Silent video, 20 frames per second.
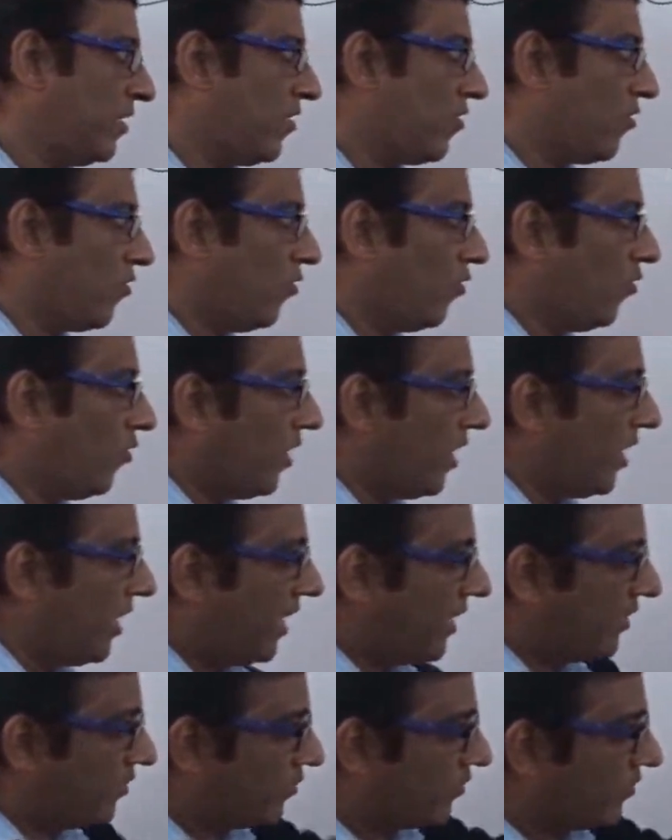So
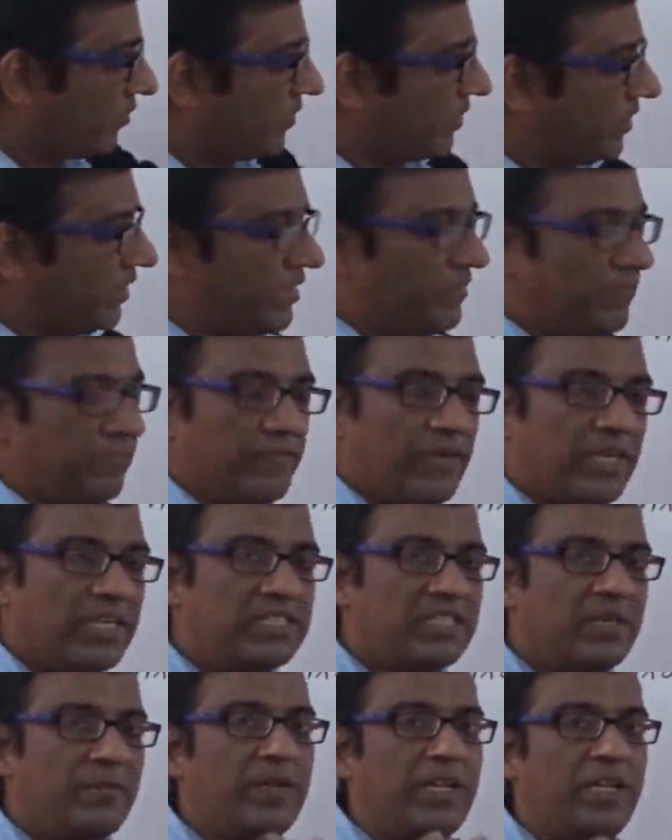as you see, what is
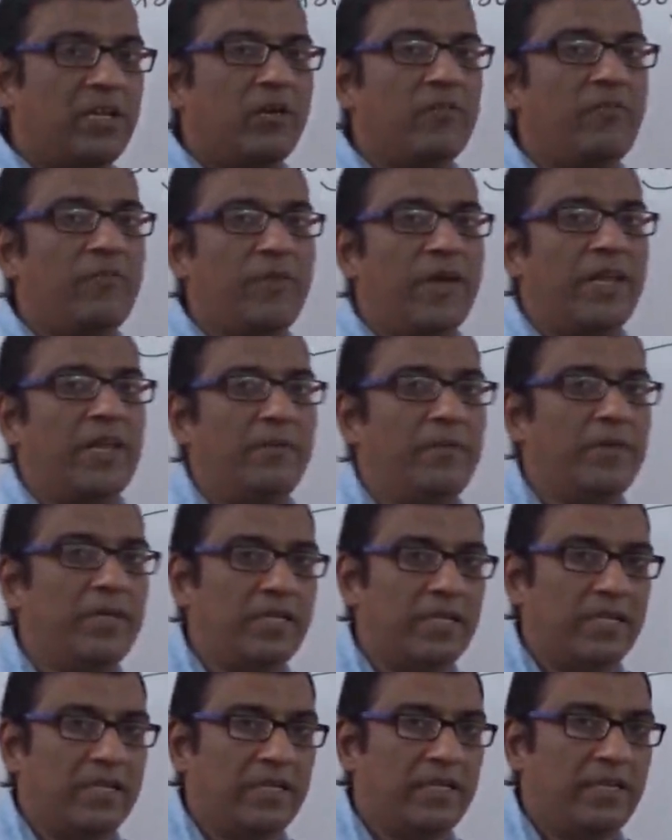the meaning of
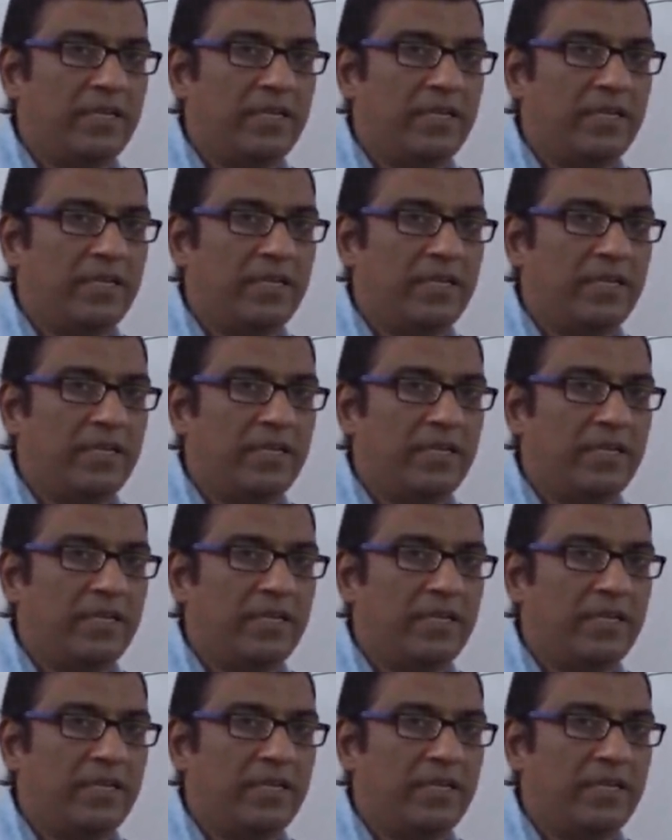perimeter?